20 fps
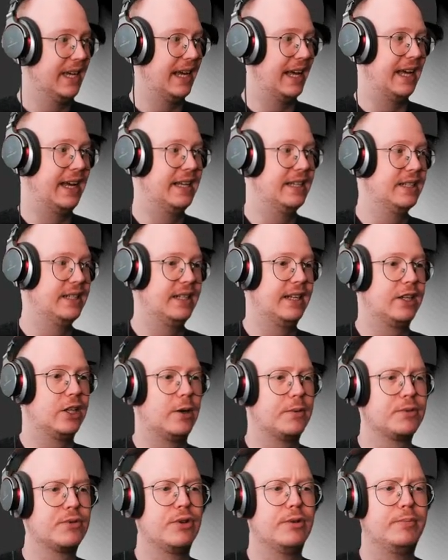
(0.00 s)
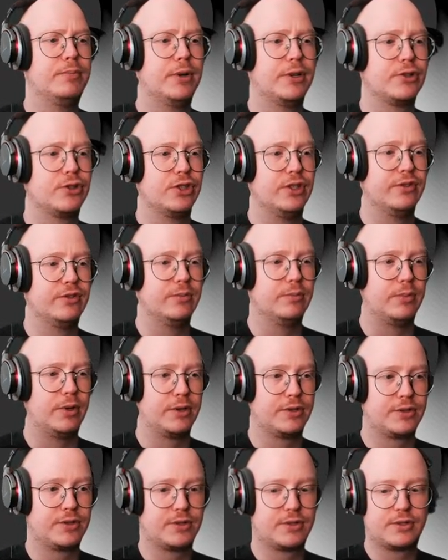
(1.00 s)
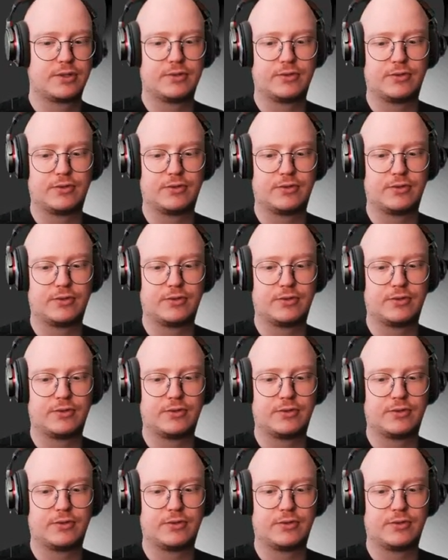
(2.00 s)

and it comes with a bunch of different busts.